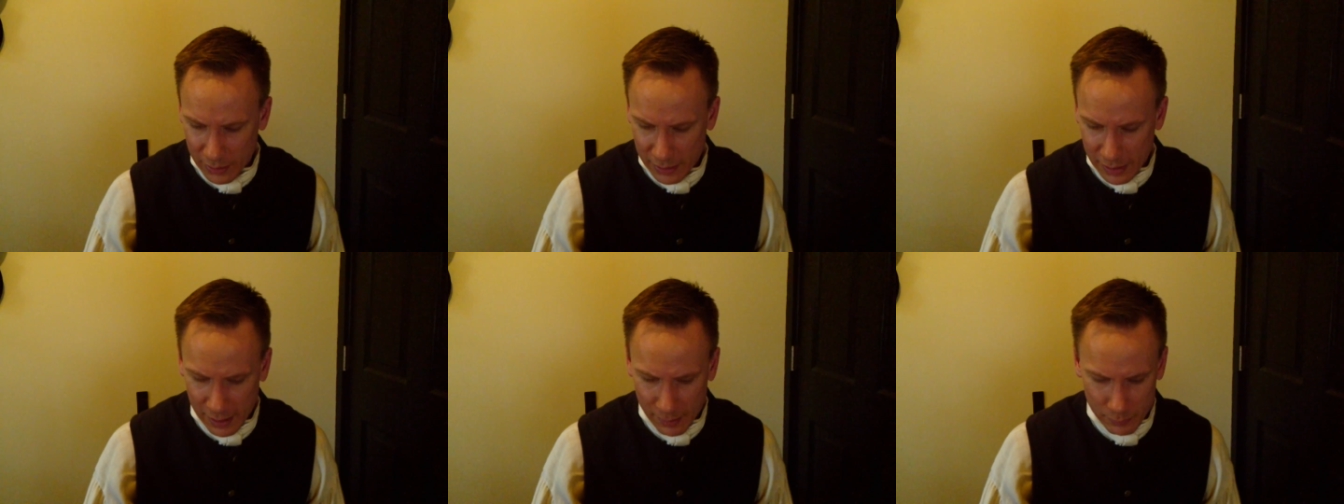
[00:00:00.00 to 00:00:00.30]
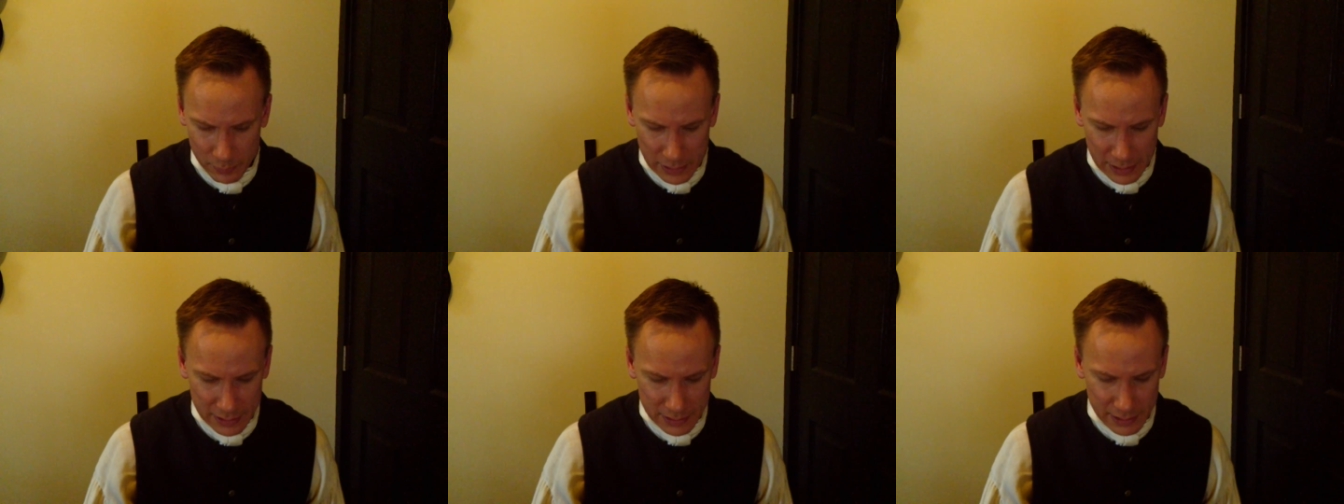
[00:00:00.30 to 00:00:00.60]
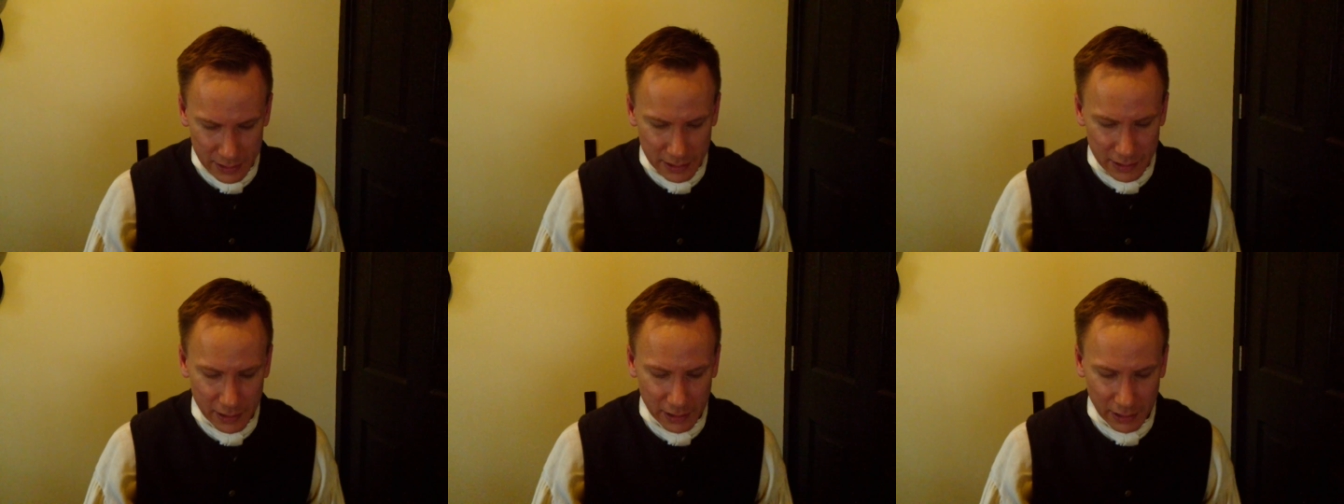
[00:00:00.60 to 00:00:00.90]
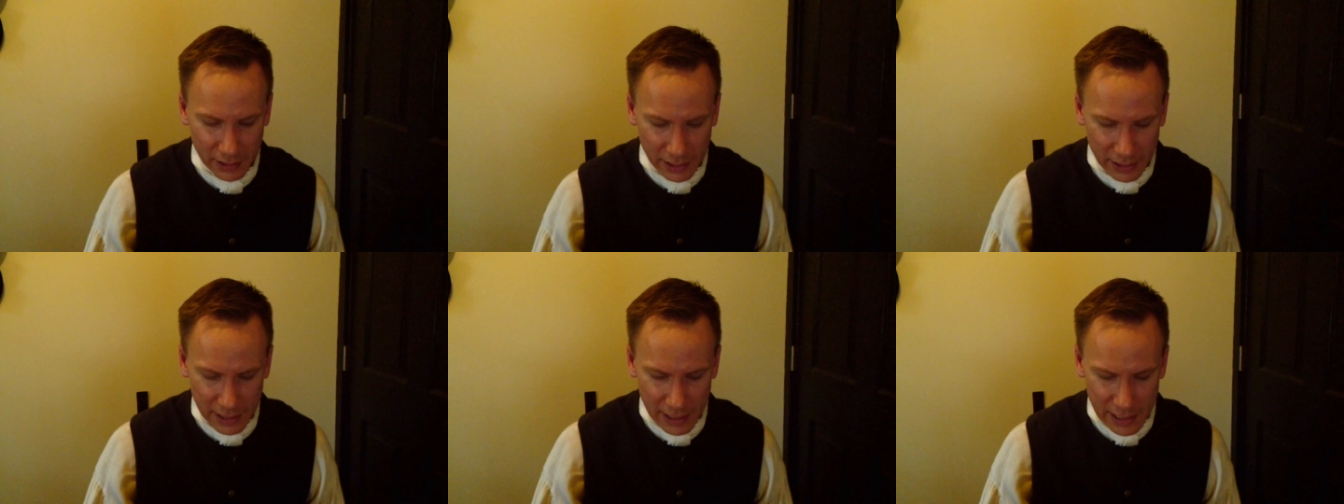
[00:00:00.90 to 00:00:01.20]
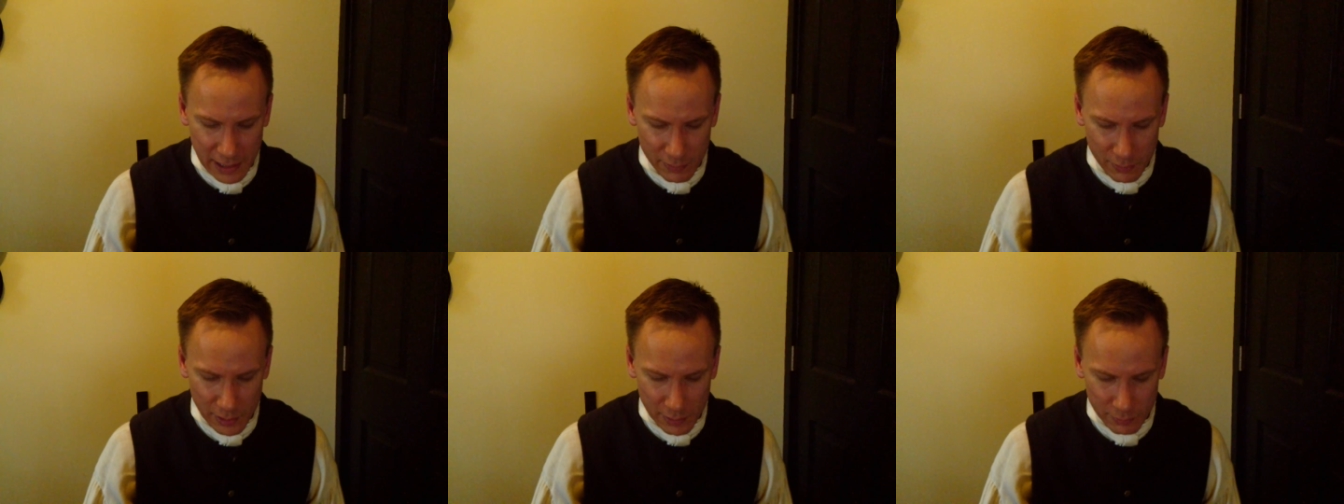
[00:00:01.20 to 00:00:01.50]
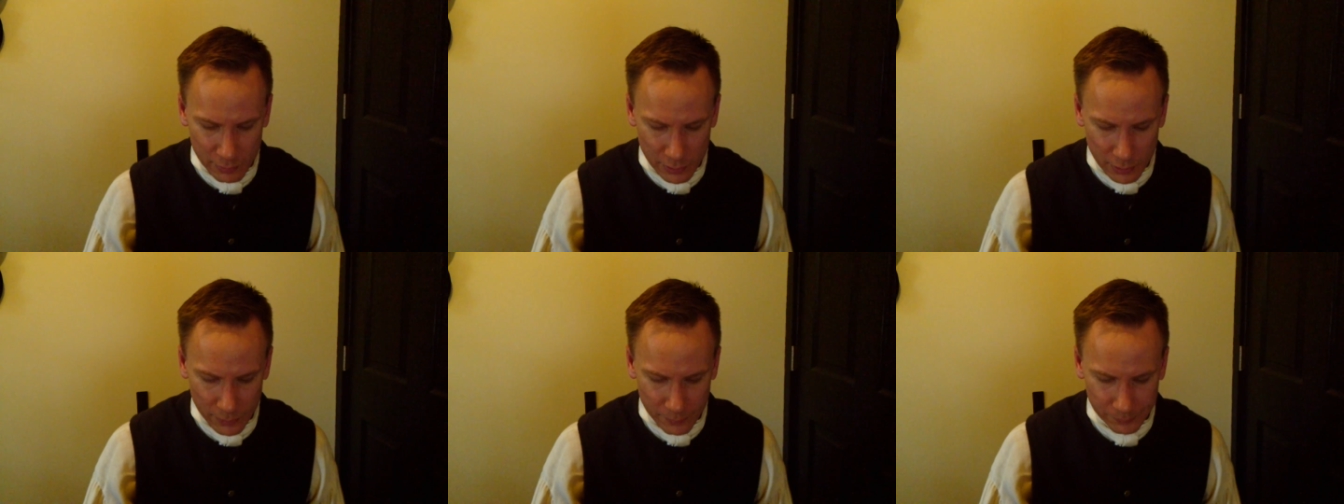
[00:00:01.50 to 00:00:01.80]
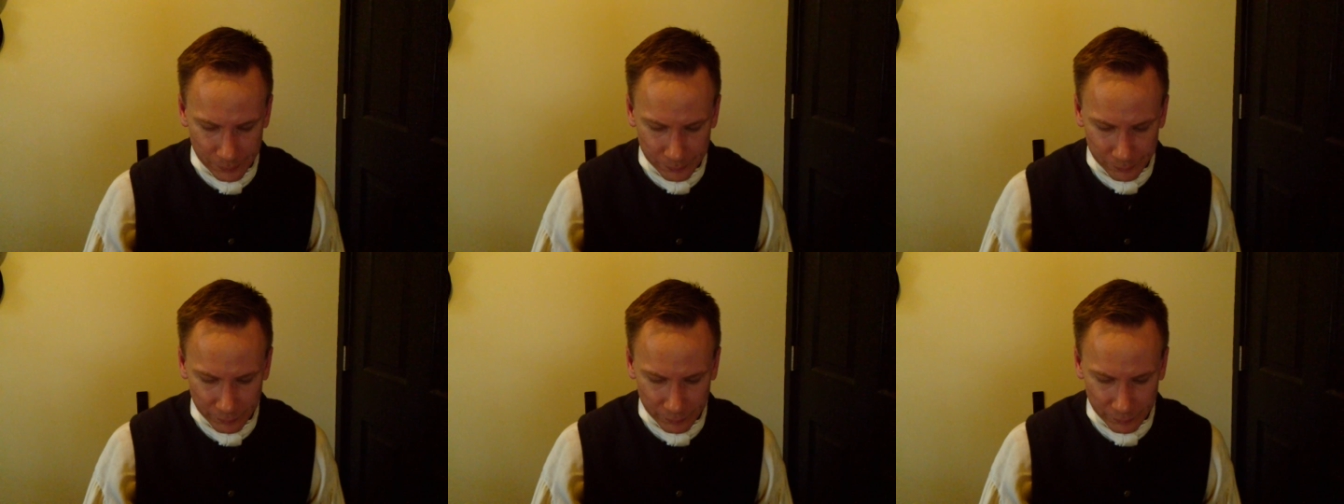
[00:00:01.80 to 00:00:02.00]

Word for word: it empties into the Licking River,